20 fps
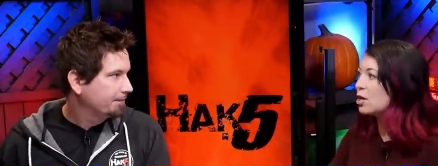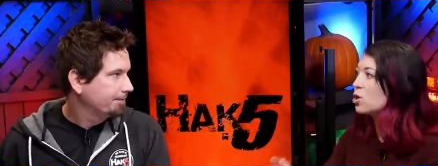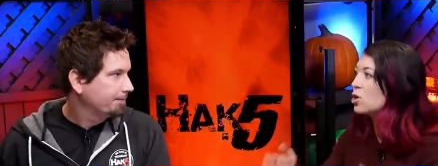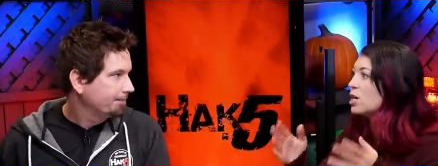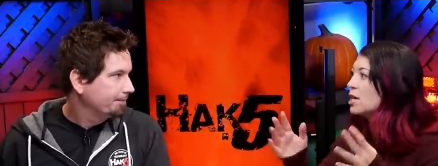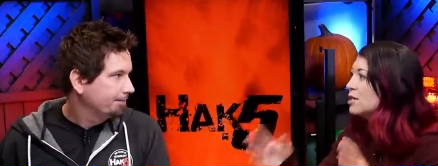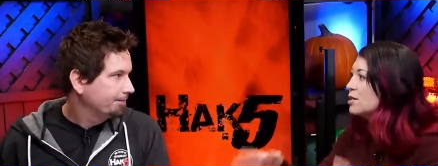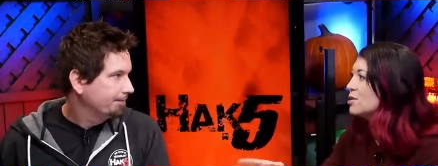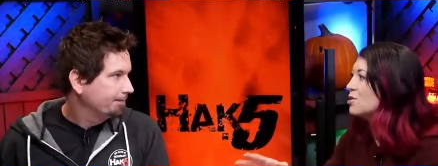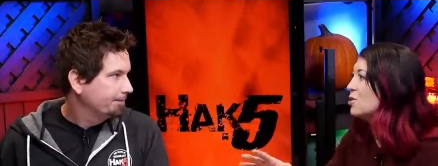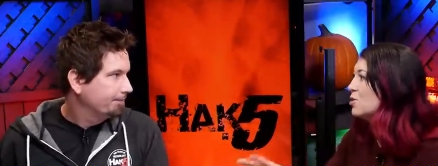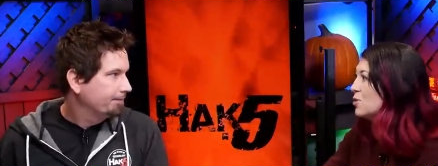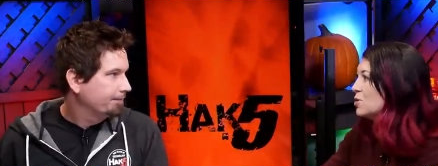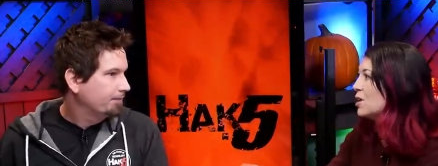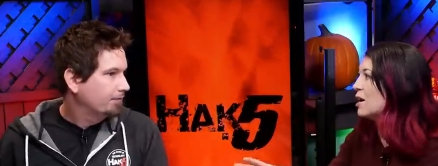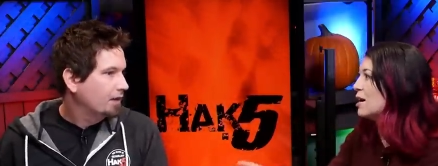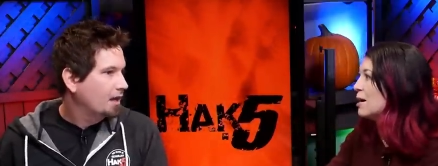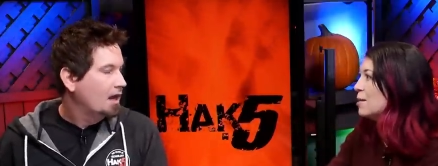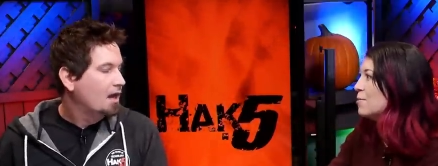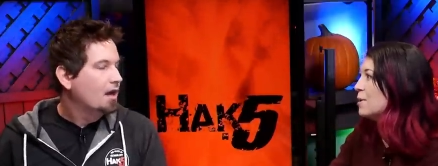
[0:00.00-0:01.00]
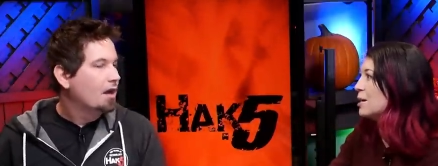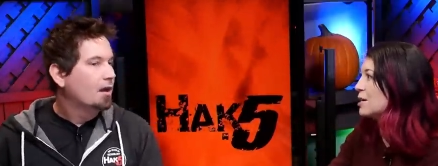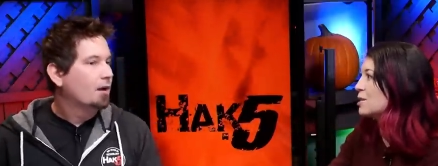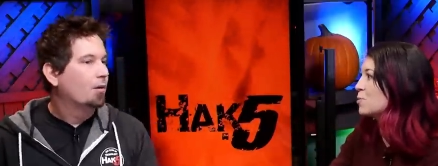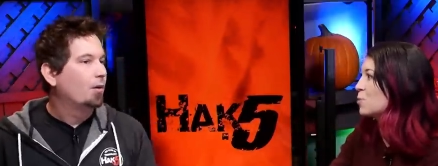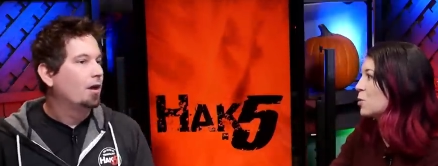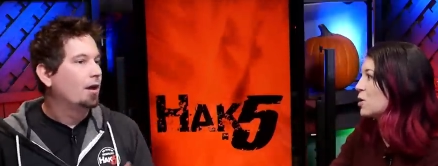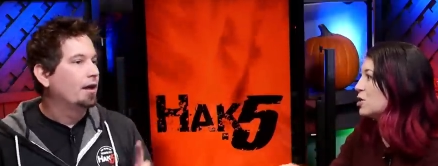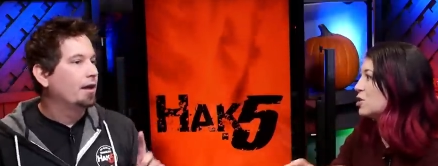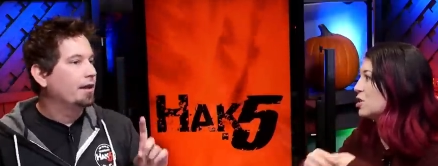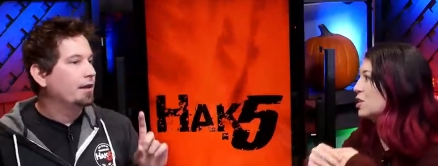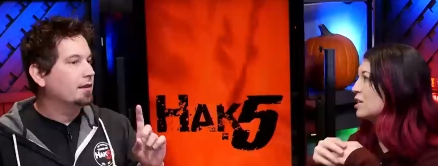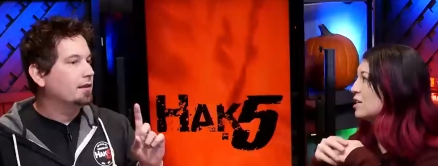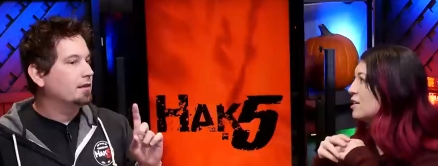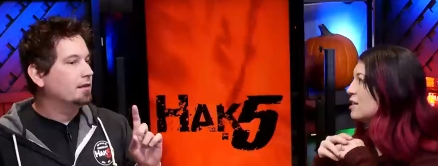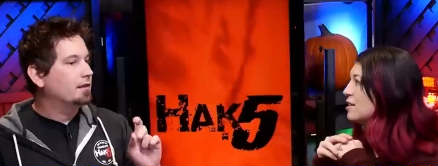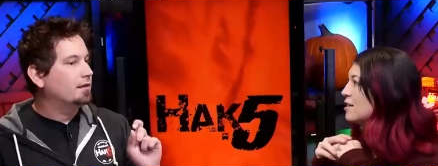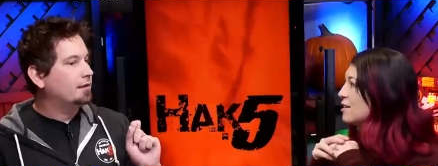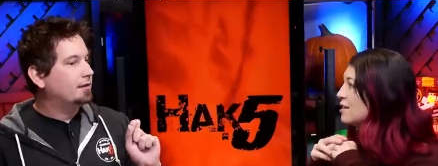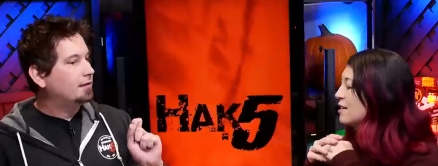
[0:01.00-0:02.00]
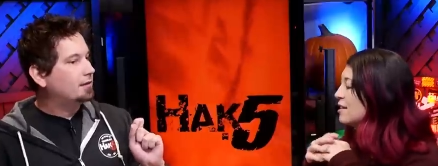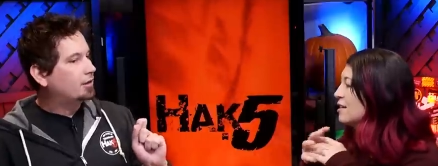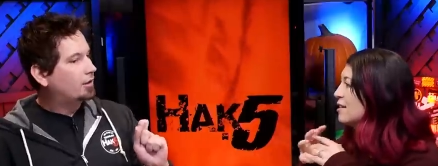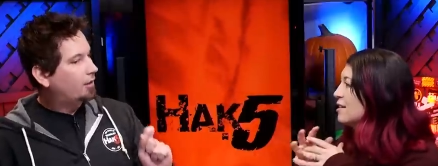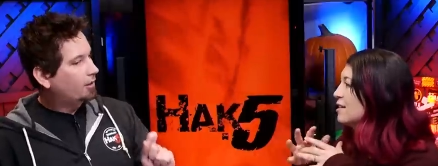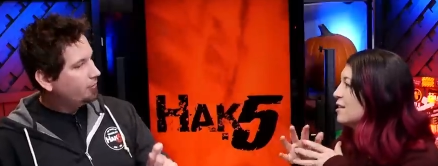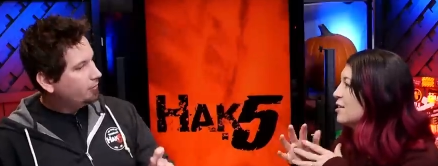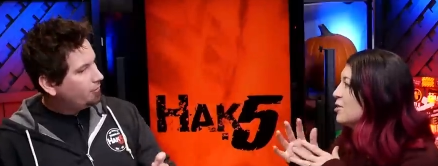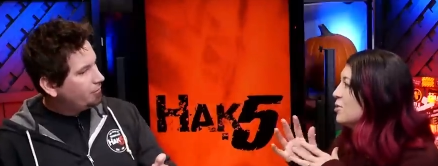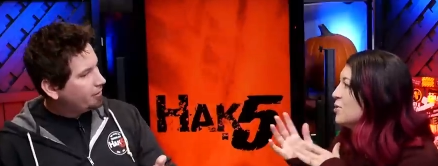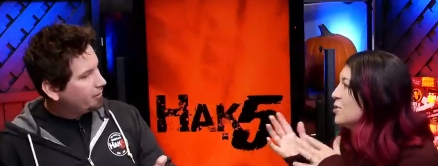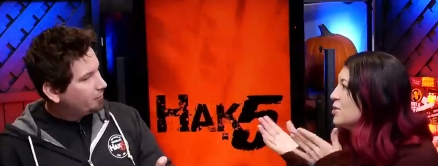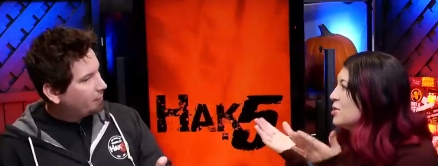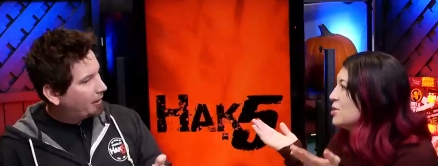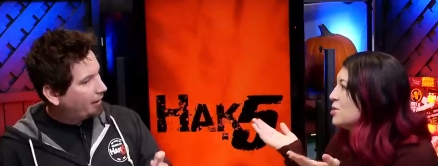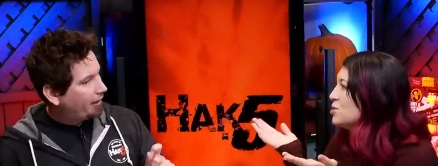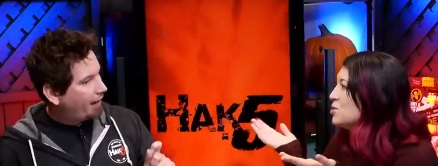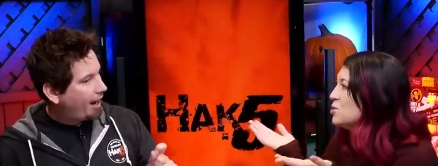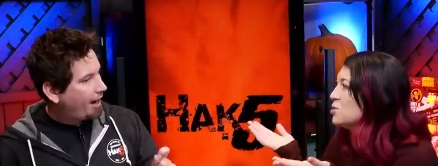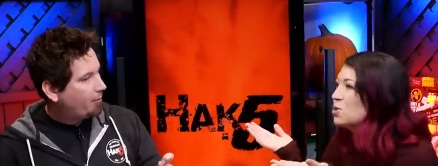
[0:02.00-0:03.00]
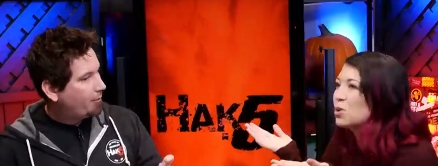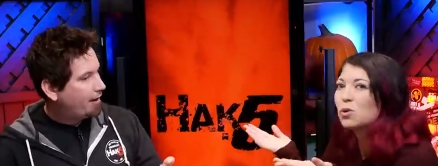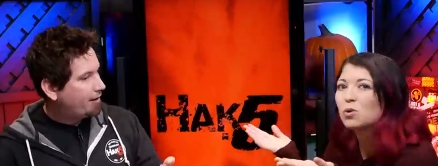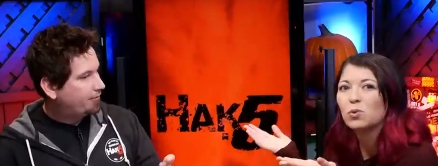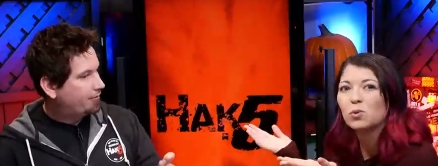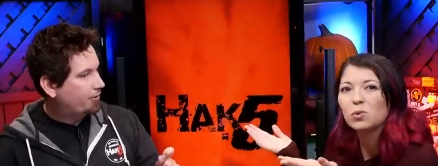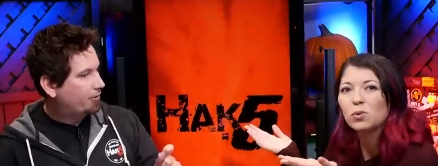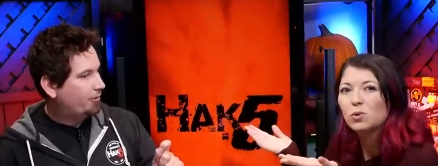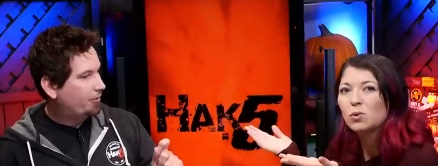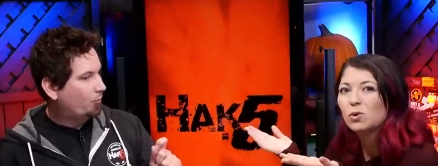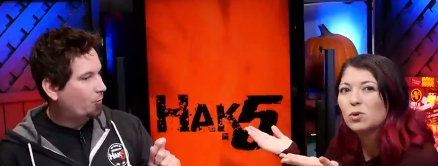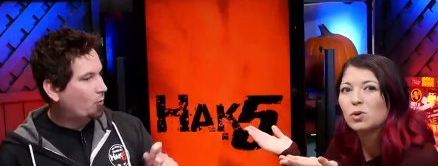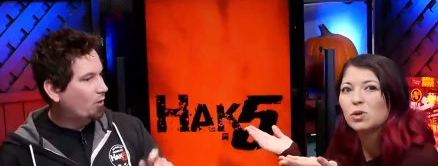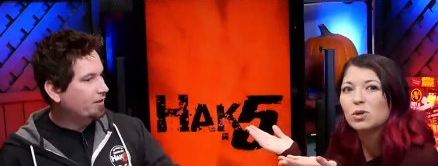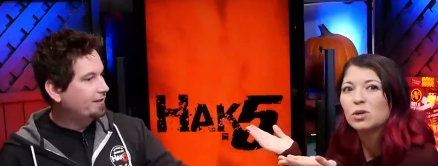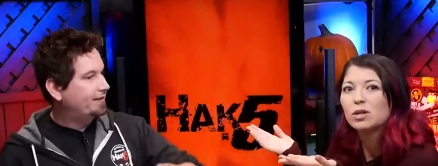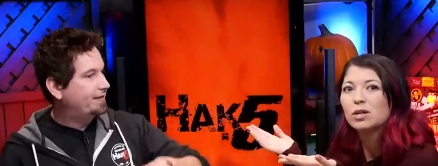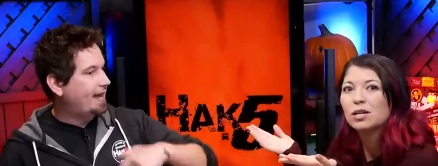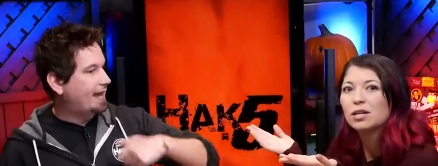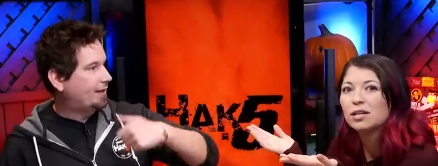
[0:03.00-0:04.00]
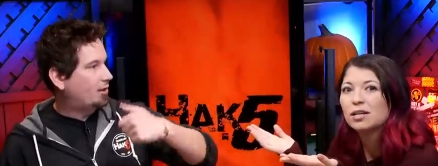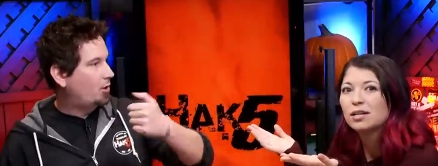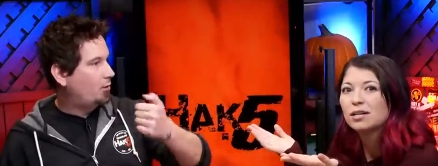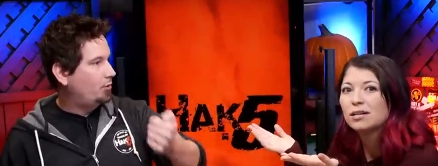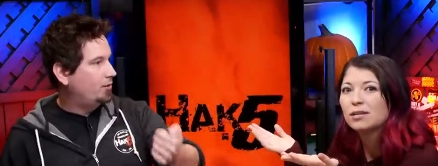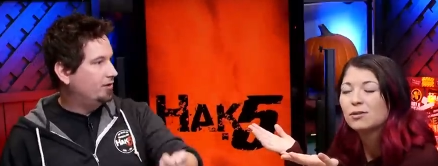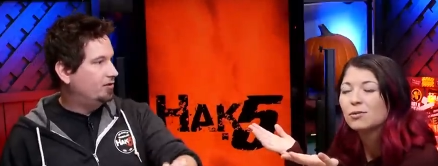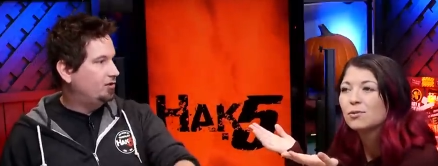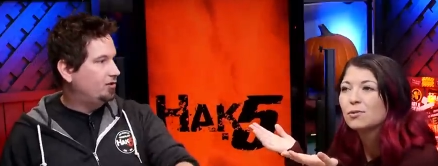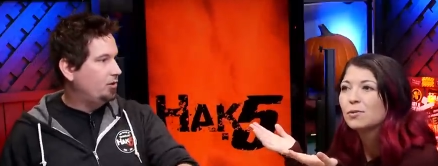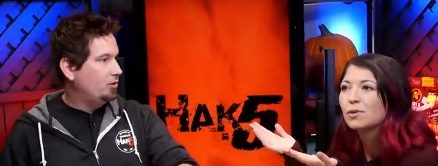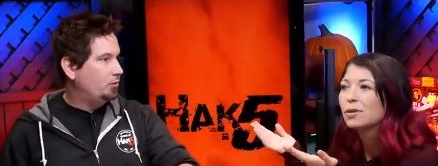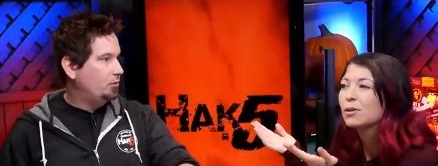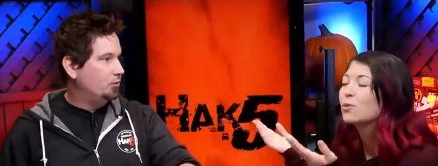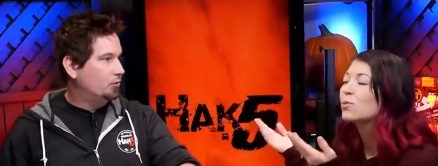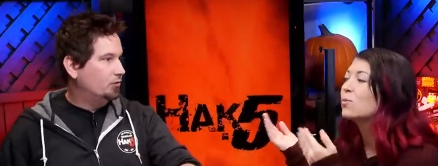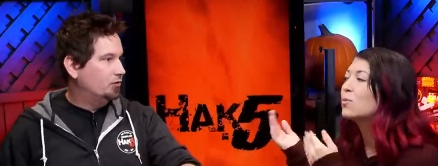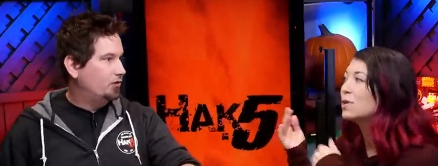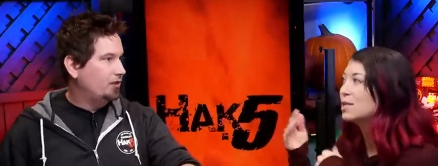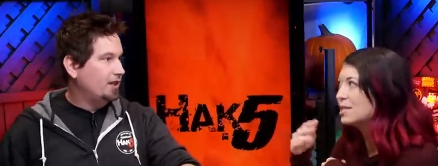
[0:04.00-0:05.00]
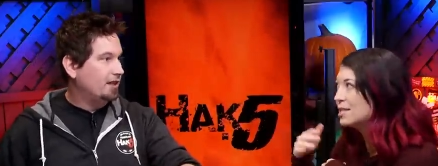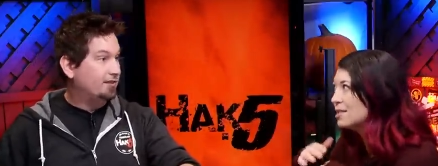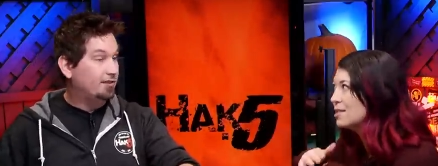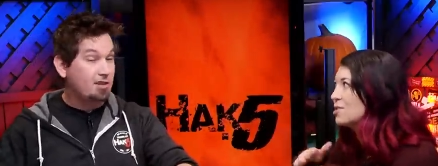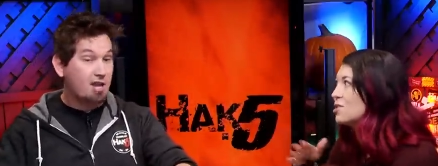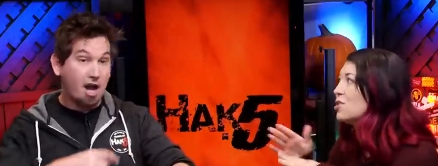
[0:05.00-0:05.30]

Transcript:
Speaker 1: there is no time expiration.
Speaker 2: The, the codes don't expire. So however, once that code is used, it's, it's,